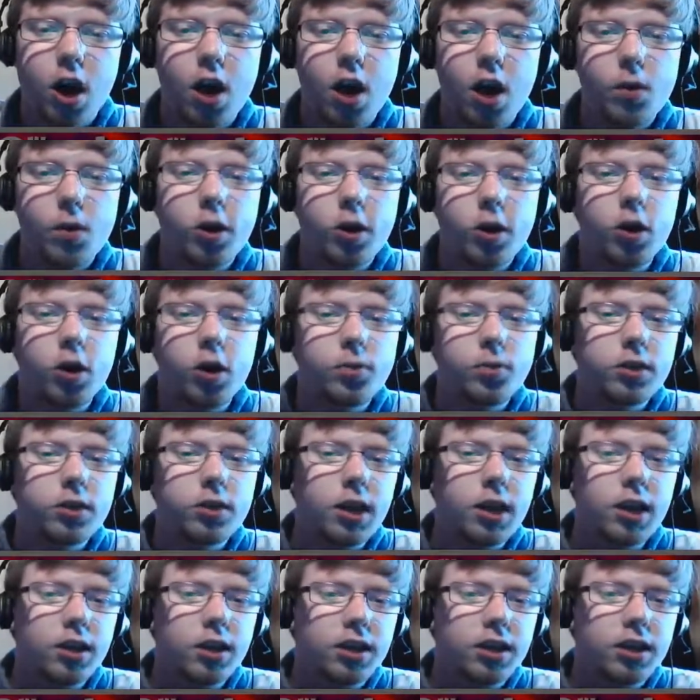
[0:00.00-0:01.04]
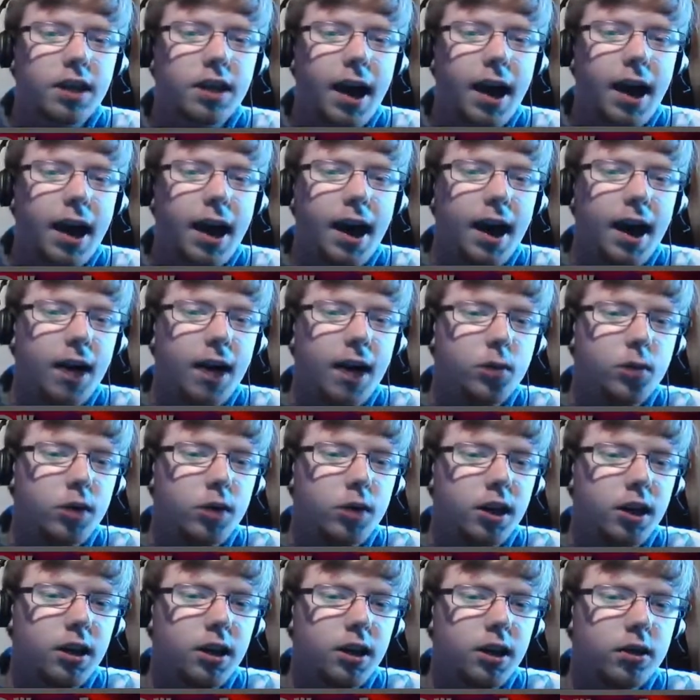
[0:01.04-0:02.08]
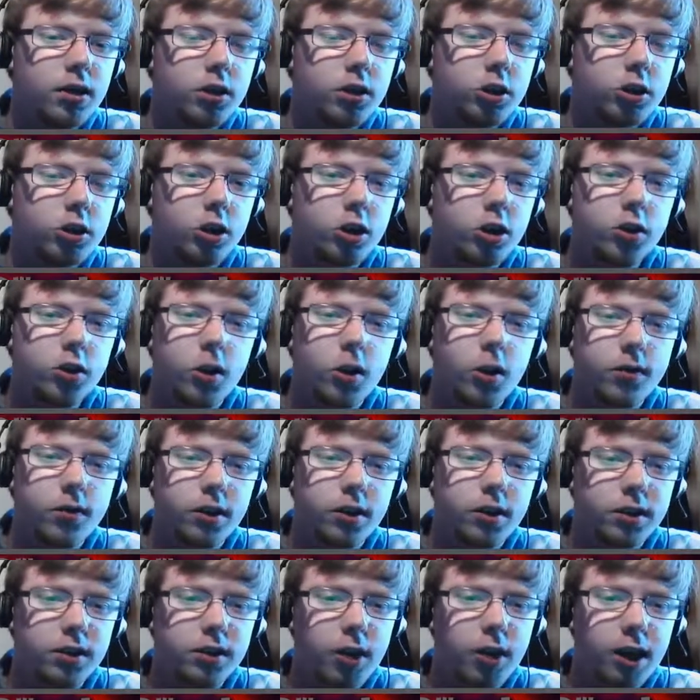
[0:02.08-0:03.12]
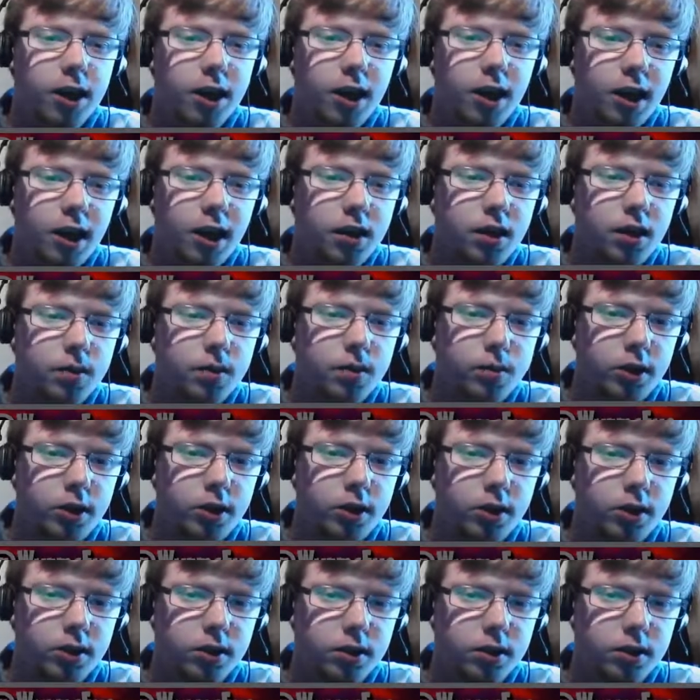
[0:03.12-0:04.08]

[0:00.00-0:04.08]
we could have predicted that and we should have gone for the Psychic, but...